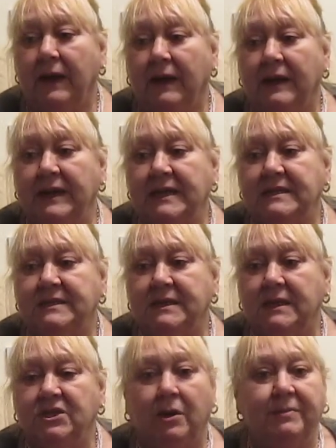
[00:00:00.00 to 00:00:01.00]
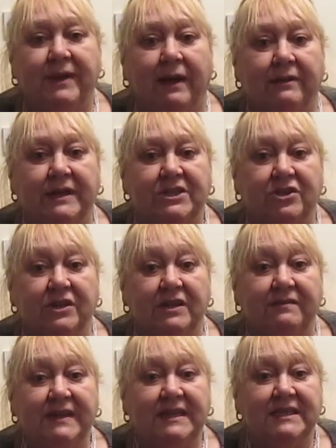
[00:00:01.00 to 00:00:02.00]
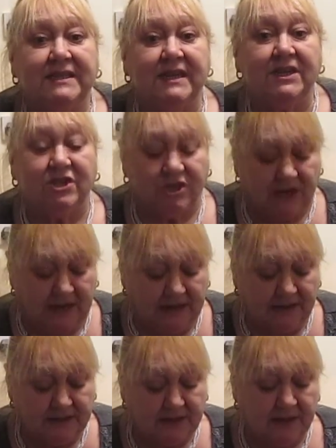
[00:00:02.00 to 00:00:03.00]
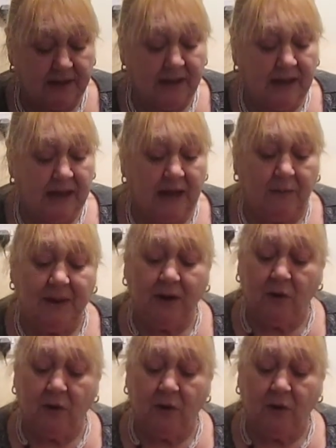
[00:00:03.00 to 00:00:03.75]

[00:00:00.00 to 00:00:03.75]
and it's top down and it's done in a V-stitch, and I went